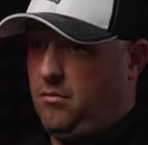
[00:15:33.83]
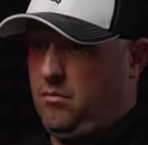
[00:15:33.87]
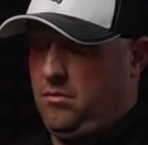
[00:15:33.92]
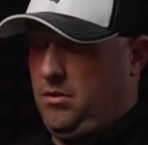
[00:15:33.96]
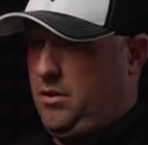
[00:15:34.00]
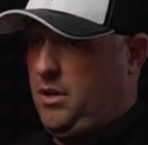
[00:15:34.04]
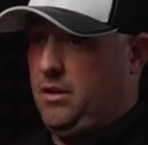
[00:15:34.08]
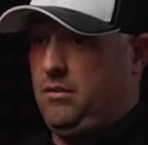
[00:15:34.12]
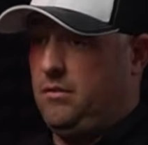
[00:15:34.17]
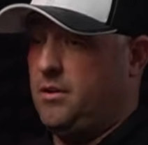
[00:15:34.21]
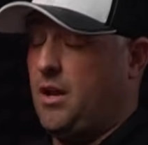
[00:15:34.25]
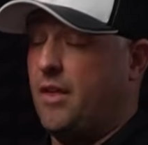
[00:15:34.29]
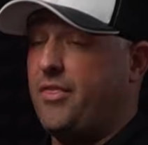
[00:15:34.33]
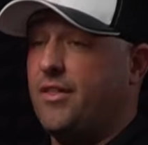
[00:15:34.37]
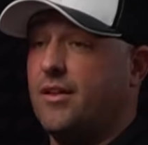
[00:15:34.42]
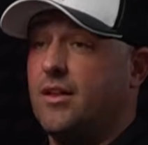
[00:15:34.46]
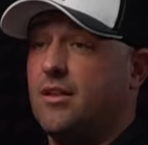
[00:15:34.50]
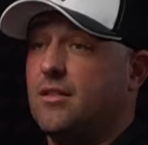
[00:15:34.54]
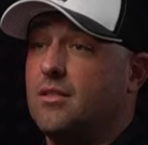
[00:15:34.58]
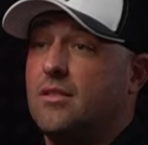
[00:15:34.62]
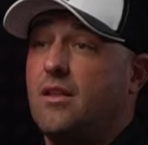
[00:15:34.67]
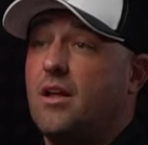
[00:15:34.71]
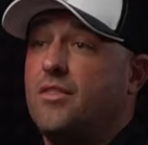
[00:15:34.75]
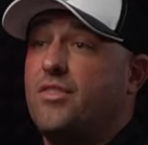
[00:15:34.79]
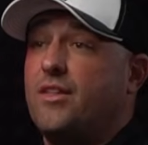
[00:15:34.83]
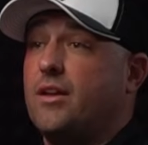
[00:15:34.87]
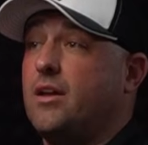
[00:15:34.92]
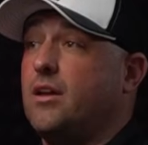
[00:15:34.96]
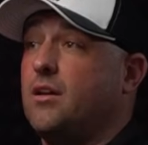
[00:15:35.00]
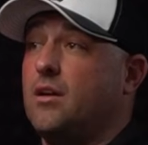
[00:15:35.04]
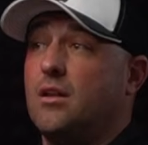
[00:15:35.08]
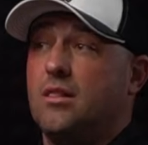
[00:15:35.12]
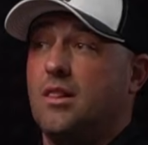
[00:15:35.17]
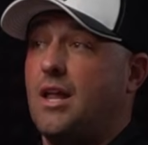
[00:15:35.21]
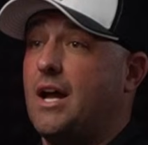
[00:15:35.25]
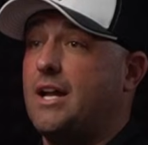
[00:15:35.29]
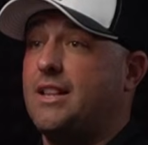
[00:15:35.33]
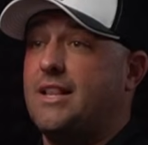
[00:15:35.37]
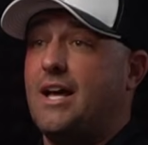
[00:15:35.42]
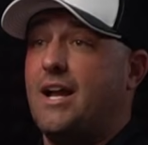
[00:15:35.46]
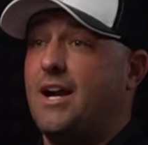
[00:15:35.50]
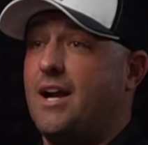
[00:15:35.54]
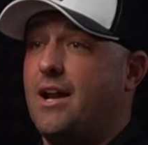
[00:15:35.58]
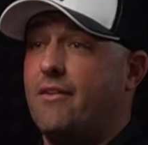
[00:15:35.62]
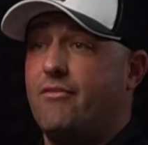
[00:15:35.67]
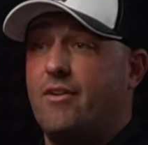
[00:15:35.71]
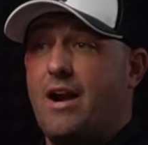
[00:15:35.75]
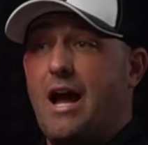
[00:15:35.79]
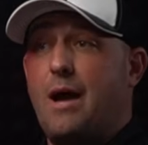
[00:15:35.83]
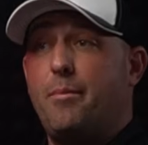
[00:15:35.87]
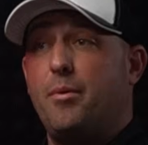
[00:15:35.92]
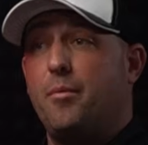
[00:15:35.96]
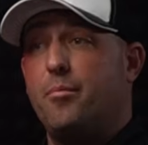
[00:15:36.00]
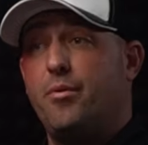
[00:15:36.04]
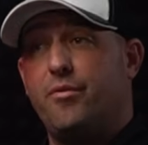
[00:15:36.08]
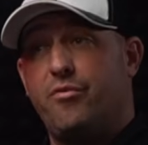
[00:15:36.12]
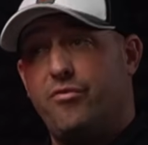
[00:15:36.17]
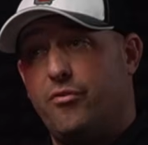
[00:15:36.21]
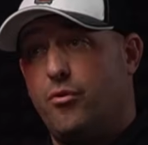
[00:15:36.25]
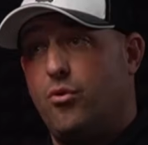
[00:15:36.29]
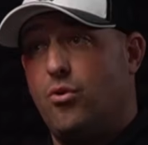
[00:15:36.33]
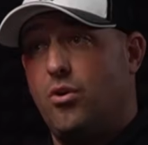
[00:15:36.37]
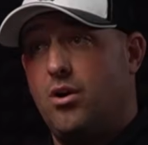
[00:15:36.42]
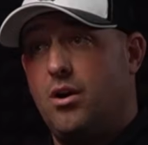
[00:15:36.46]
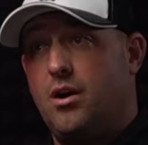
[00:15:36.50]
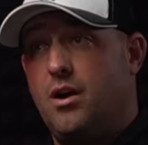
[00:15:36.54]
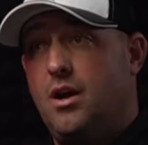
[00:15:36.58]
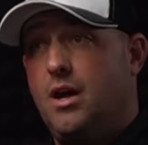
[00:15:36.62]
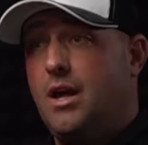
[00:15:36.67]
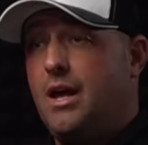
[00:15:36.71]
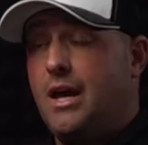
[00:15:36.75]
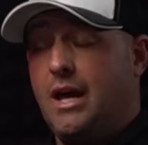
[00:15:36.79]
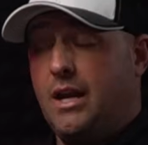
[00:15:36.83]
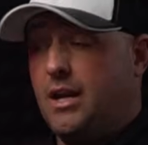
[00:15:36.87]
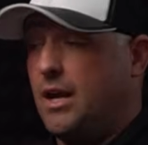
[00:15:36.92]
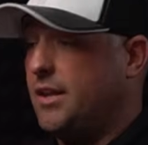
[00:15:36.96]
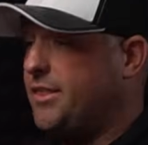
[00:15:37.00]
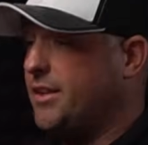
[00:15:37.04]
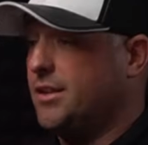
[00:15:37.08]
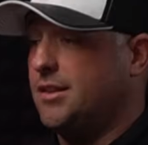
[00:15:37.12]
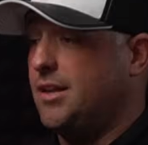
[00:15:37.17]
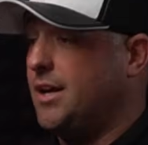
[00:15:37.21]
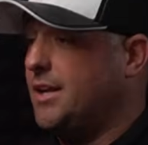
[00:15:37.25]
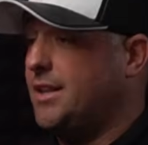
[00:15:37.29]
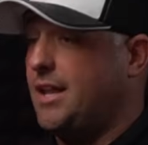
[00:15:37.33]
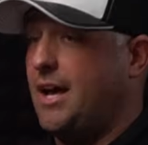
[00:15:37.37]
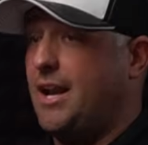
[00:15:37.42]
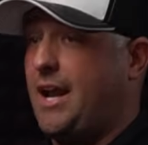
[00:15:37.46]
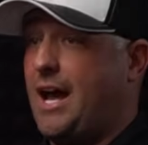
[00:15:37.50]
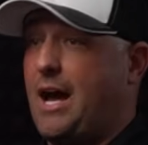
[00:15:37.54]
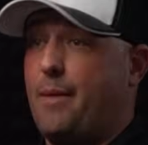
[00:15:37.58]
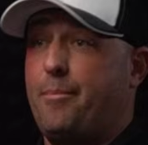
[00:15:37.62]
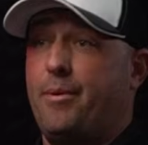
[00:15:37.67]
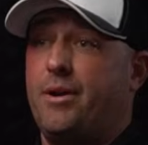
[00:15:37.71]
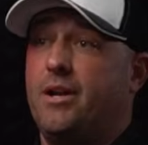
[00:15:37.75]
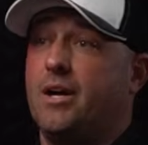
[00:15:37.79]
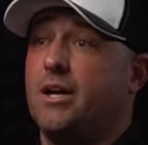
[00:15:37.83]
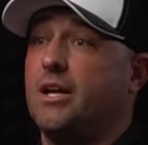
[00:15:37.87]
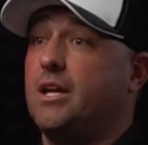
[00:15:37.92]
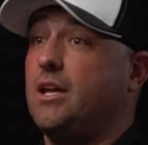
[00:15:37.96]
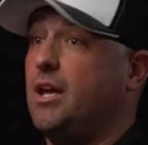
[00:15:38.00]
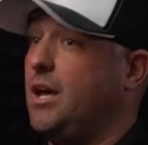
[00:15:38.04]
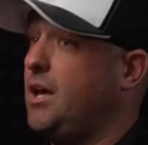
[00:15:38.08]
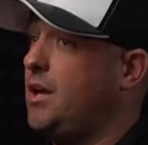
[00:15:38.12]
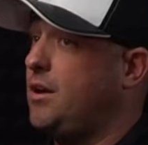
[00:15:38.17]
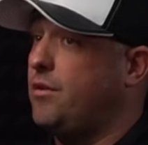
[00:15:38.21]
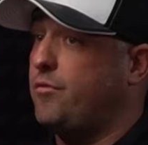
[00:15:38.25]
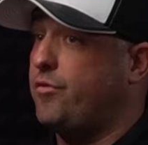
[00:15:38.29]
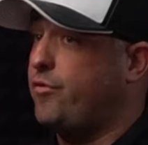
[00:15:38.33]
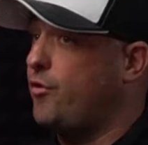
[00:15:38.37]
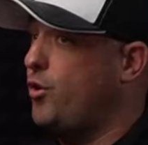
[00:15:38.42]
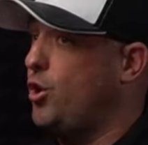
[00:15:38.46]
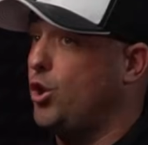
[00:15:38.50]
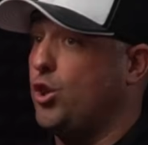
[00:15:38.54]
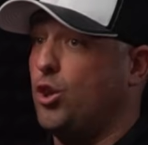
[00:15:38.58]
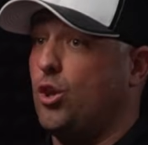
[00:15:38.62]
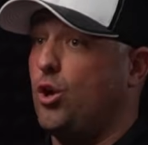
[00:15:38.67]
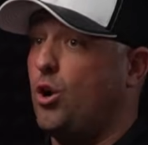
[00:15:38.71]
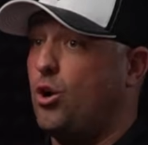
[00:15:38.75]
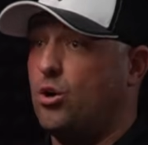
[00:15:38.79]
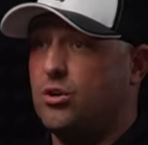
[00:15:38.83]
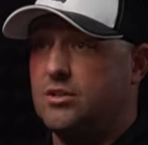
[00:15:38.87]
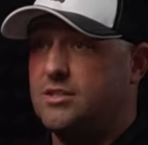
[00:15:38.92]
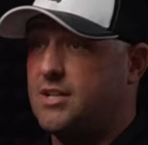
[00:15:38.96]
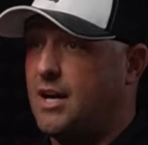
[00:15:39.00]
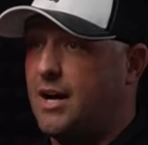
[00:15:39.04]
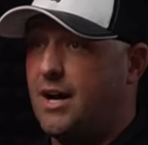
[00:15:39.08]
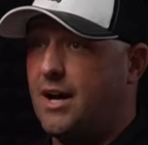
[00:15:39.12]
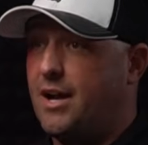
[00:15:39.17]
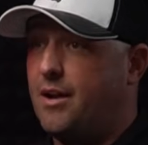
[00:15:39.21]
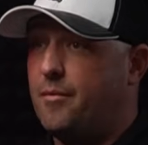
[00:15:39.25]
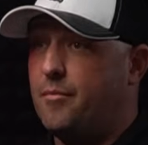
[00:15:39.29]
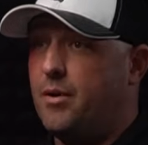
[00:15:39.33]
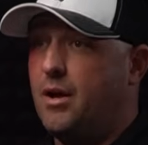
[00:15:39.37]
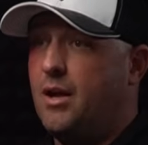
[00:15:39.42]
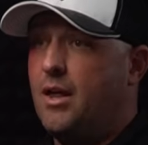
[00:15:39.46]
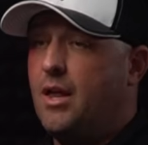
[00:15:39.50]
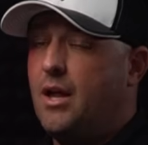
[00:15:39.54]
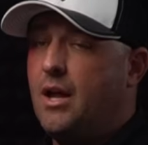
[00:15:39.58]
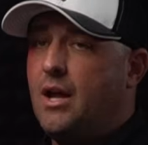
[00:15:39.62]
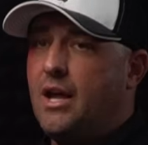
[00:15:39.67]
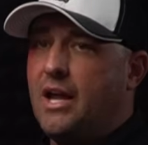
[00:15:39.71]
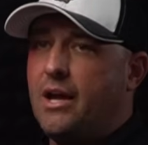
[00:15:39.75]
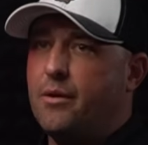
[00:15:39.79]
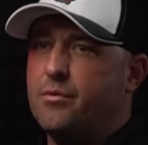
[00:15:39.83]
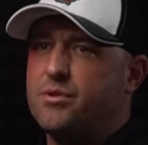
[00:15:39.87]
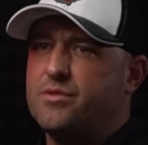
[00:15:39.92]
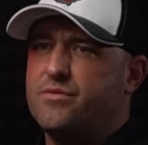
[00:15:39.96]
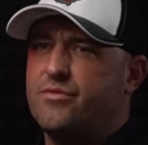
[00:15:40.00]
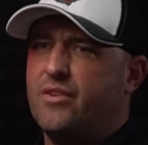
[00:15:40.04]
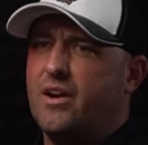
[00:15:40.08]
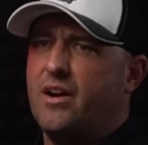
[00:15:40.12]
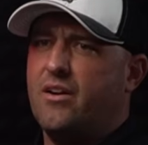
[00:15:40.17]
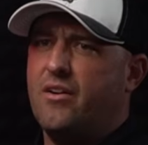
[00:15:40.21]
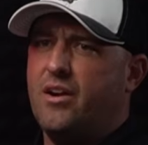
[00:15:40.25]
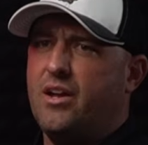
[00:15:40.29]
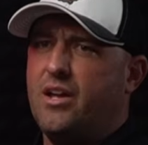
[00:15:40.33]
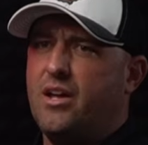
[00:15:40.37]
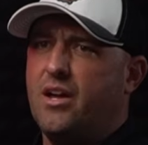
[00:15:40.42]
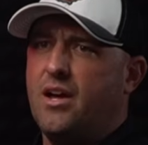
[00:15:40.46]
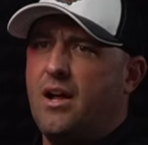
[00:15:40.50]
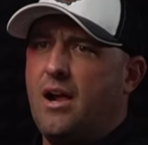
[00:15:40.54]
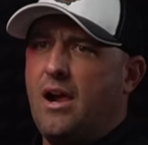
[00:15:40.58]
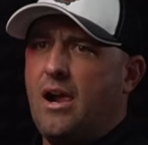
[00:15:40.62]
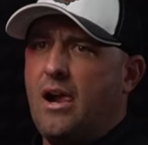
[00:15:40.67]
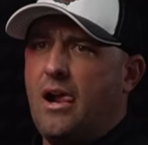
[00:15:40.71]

It, nothing, nothing like that had ever happened before, and nothing like that happened again for a long time. Mm. It was very.